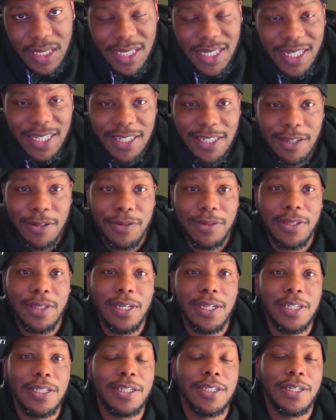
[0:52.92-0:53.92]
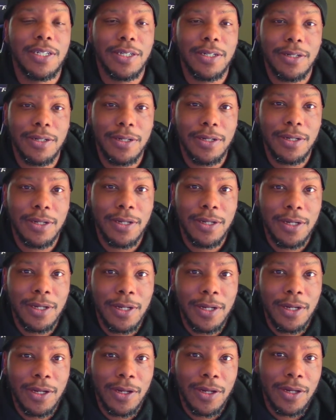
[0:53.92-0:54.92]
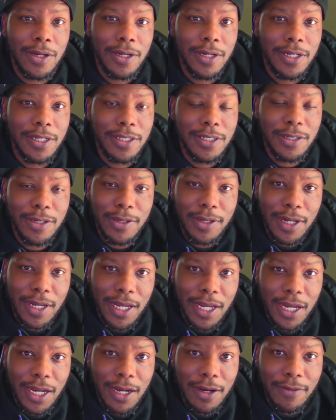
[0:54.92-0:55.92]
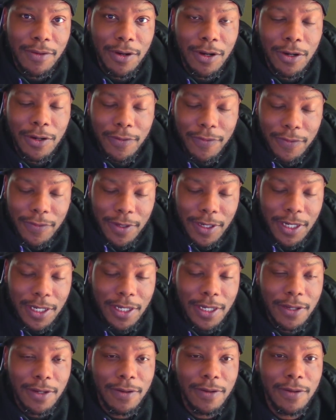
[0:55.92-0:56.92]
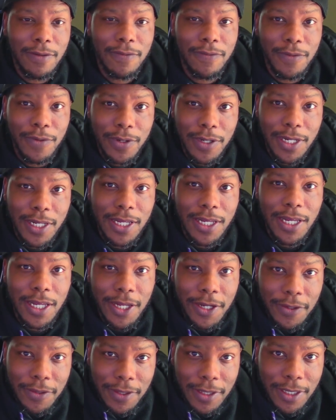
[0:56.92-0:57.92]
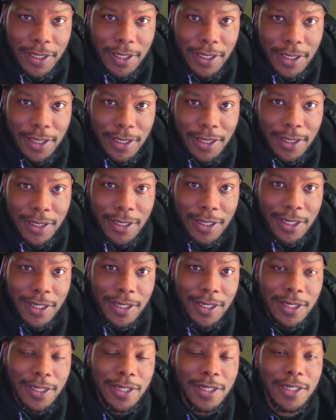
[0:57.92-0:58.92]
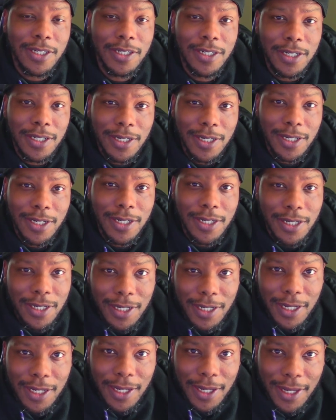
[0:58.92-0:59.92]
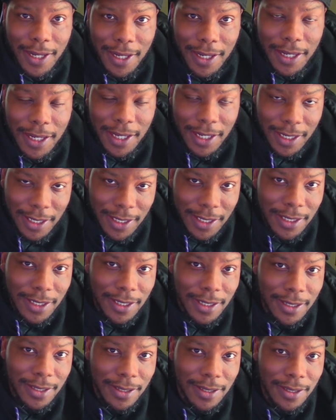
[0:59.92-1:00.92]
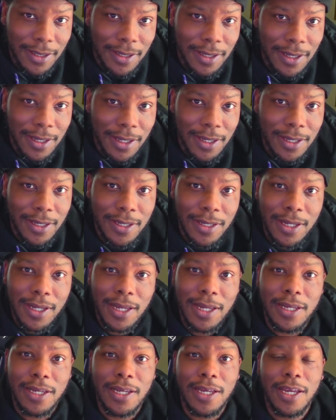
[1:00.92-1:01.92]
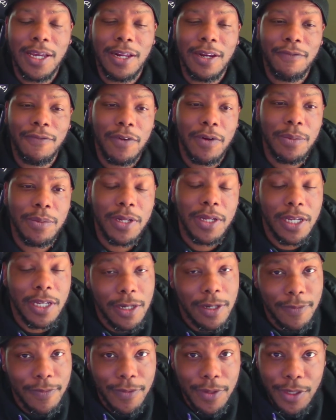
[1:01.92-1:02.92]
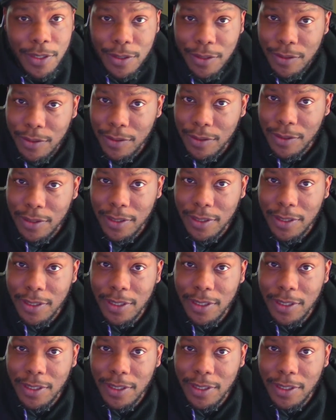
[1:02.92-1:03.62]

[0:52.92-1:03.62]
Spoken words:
So this year, he's going to have hopefully fully healthy Deshaun Elliott. And from the interviews